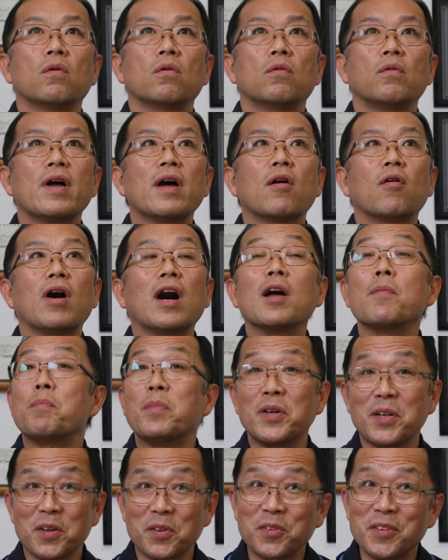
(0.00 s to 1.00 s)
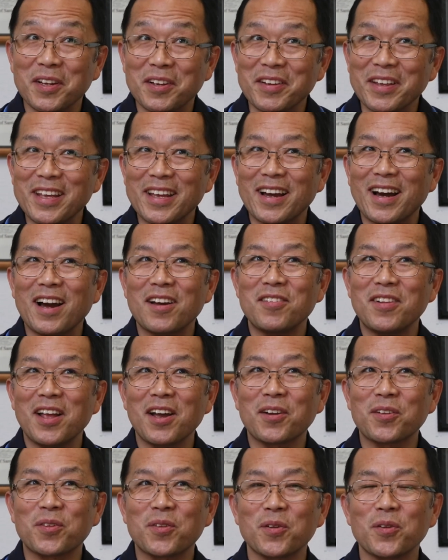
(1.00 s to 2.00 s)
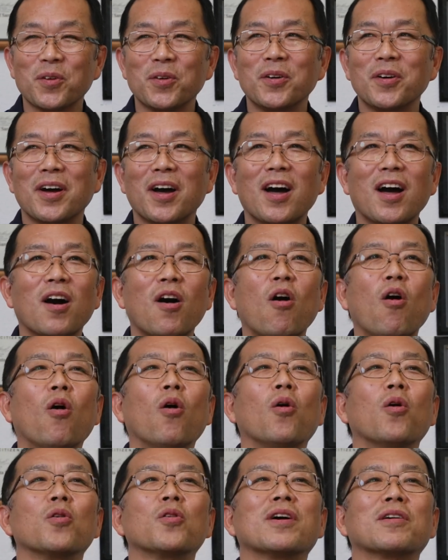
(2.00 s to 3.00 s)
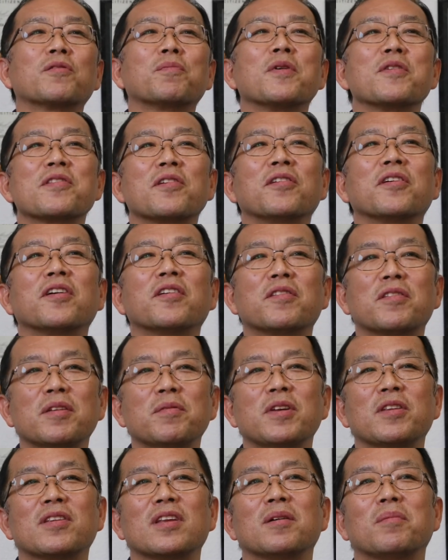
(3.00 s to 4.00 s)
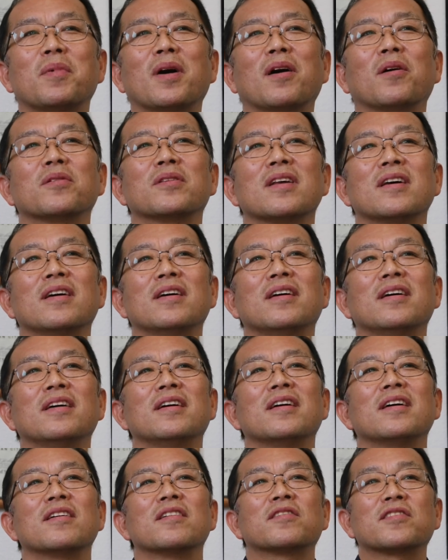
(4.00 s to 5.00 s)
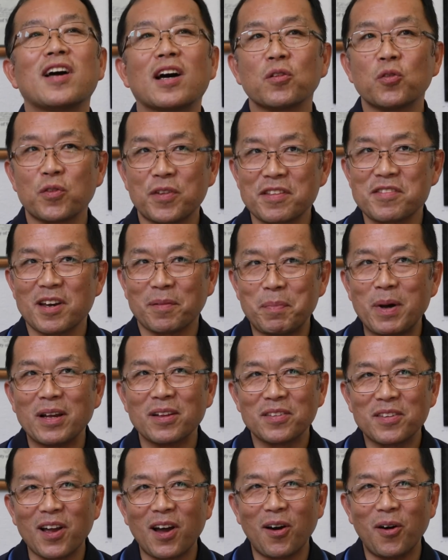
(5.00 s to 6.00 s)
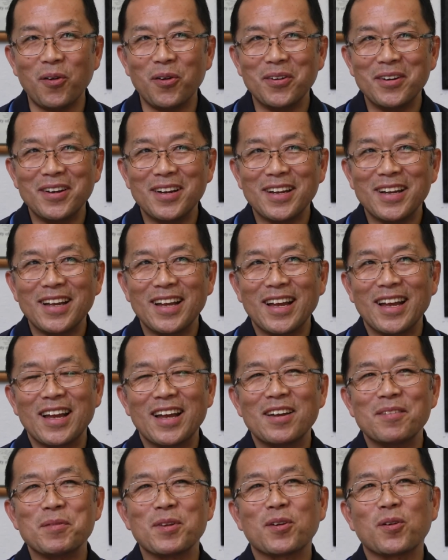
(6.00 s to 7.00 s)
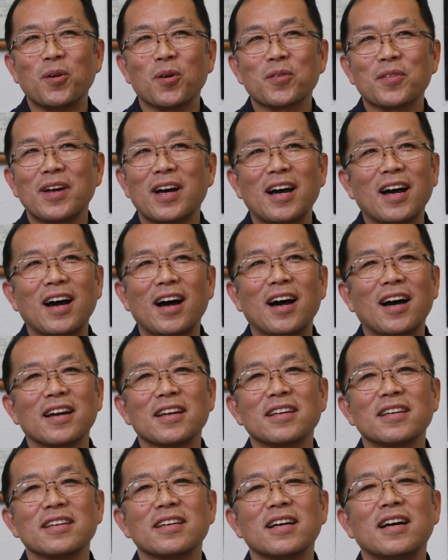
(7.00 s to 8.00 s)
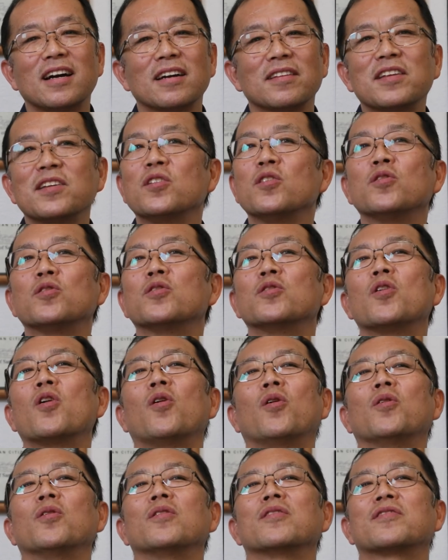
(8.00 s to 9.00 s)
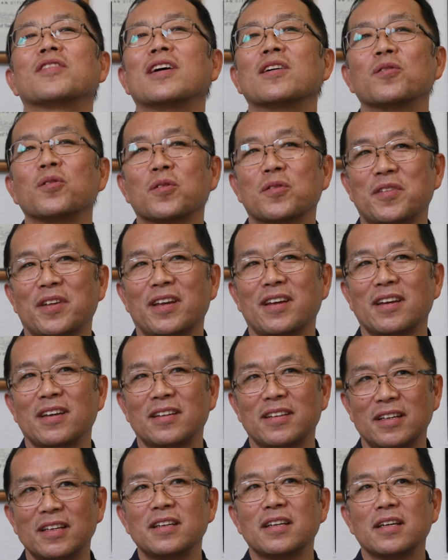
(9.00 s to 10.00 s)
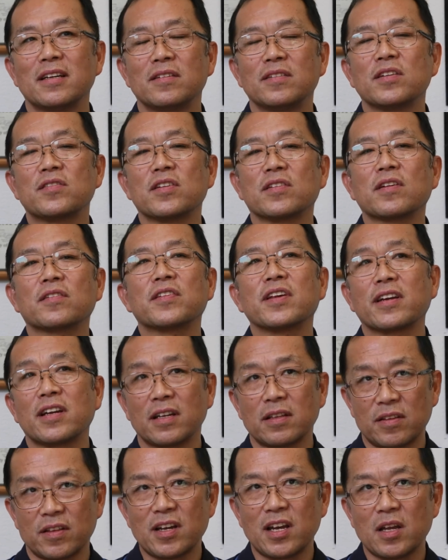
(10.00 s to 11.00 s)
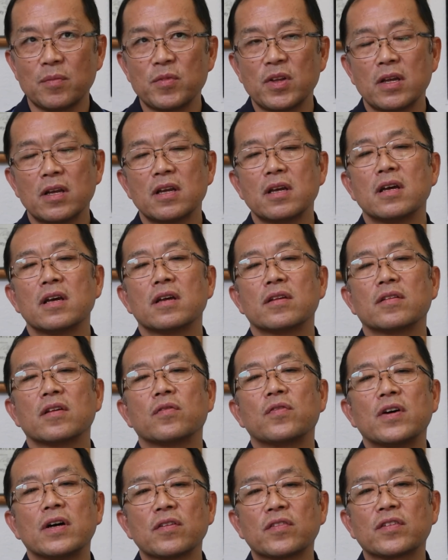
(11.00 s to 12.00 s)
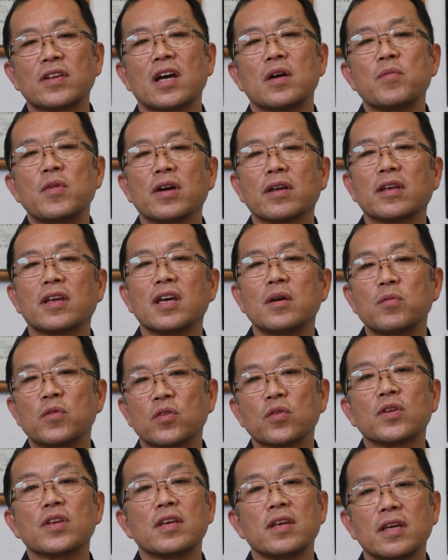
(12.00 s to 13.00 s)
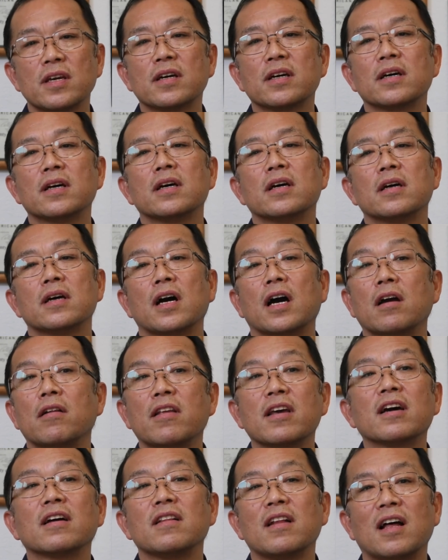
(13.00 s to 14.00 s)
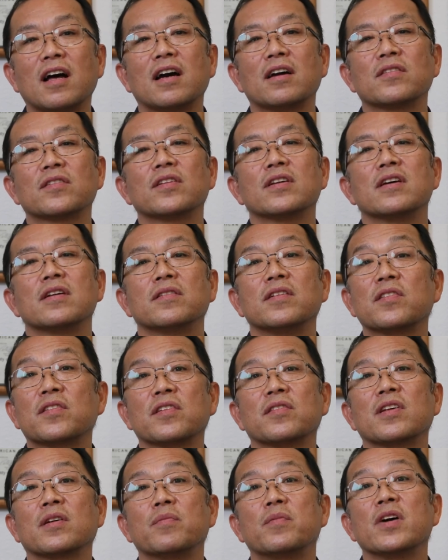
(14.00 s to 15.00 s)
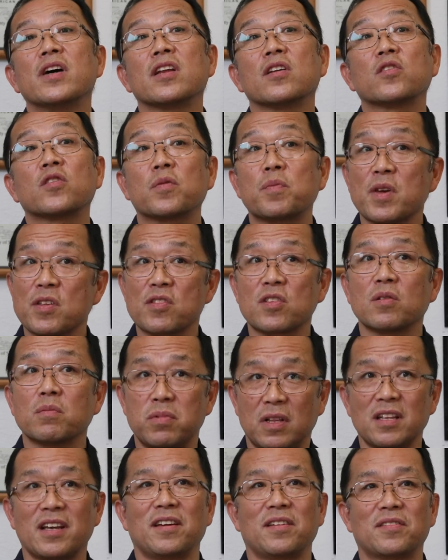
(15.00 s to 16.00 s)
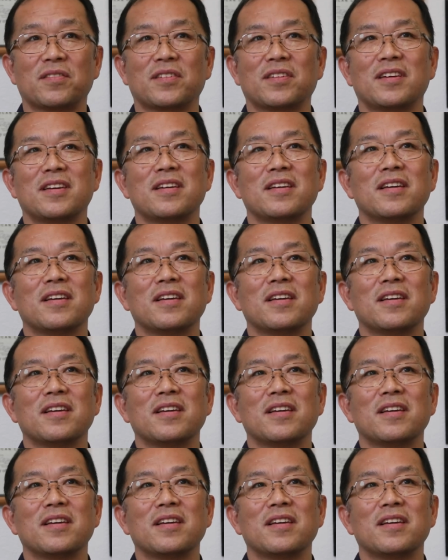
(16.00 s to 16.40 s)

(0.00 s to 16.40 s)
Well, I personally, I like to uh, hold a special exhibit about San Jose Japantown because I, I didn't know San Jose. Ne? This is the second time. The first time I came to here, I realized this is a very special place.